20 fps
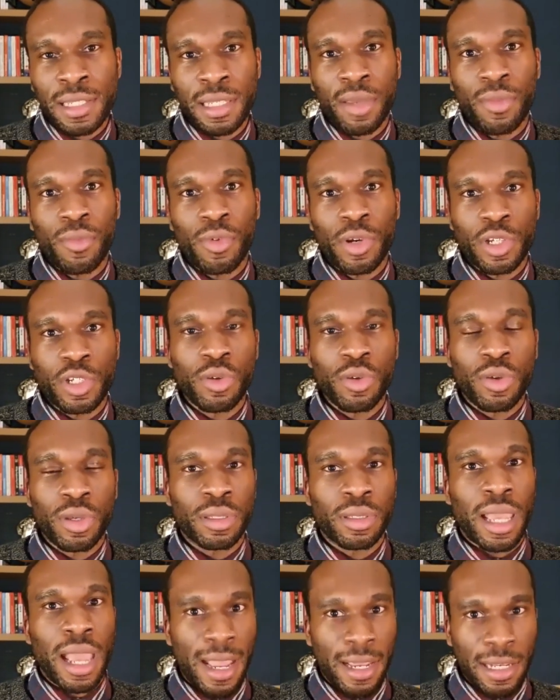in which you can
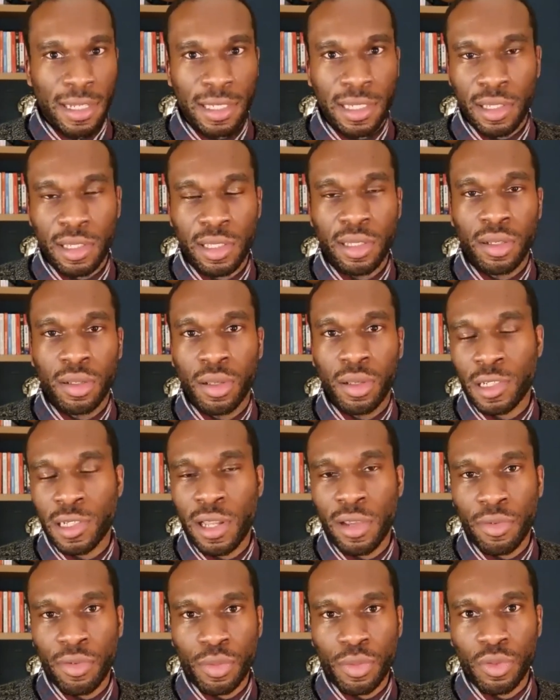access large
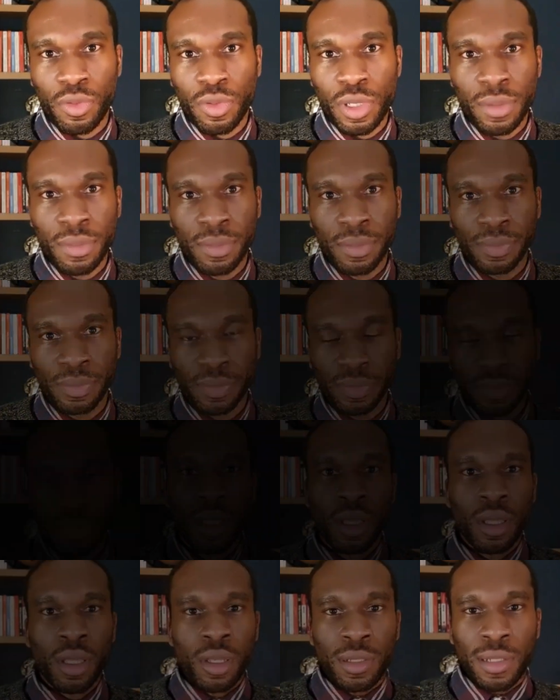language models.
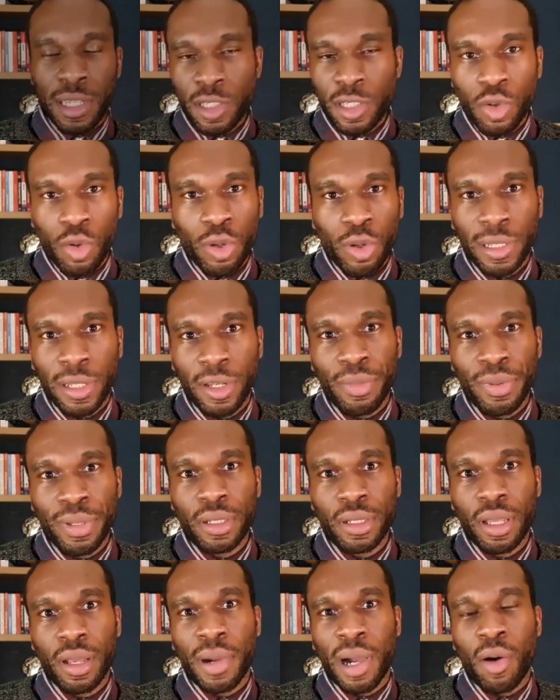Let's talk a little
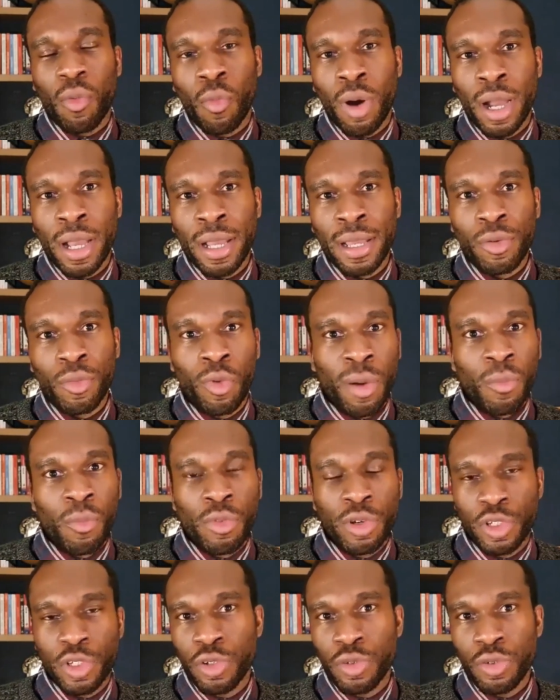bit about why one
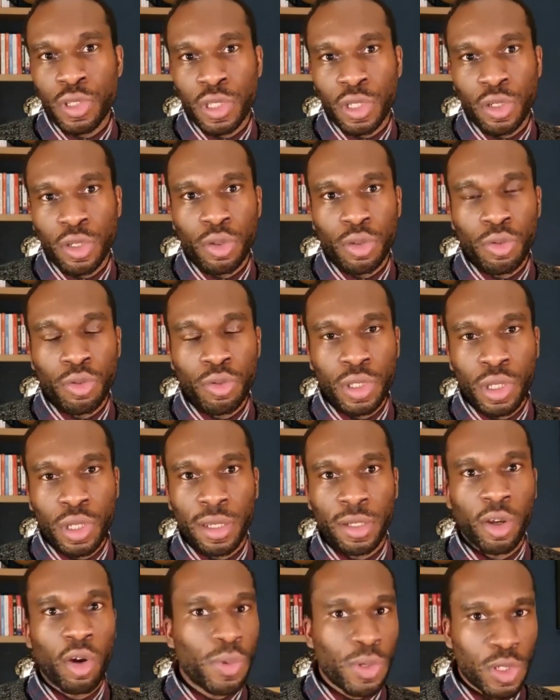would choose to use
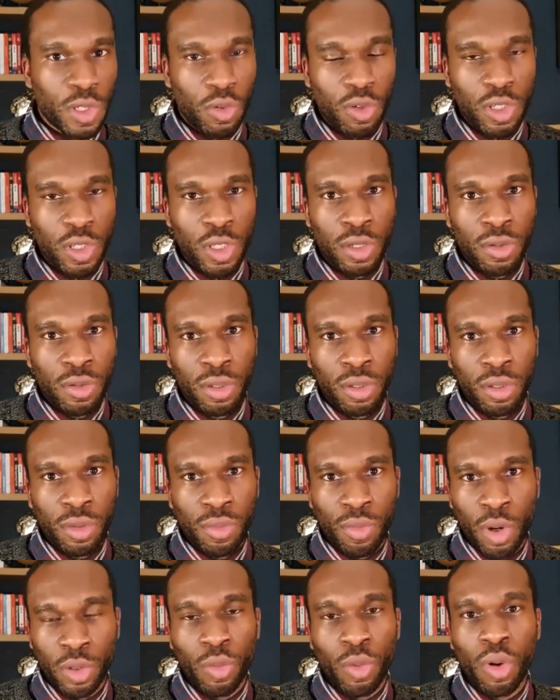an open source
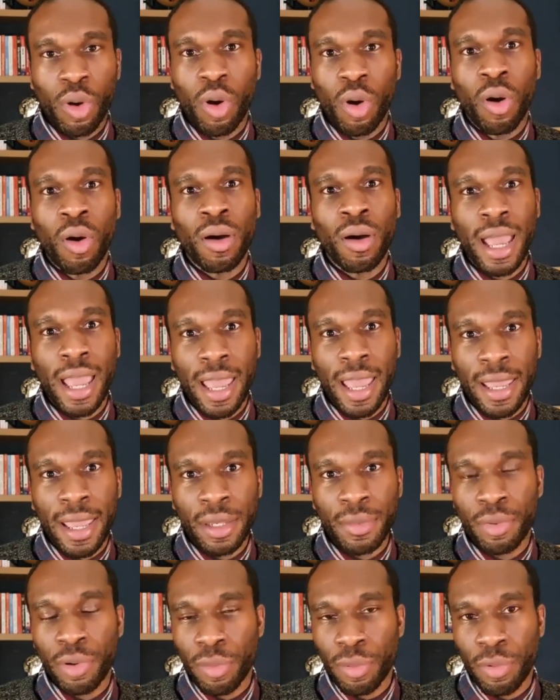model or
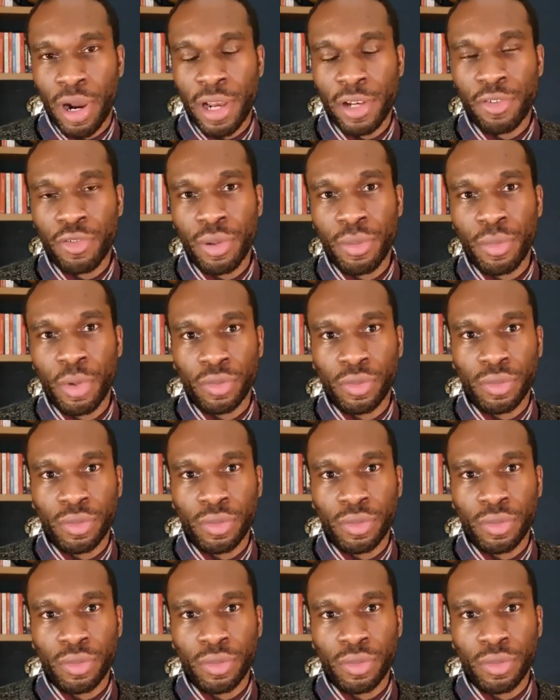a proprietary model.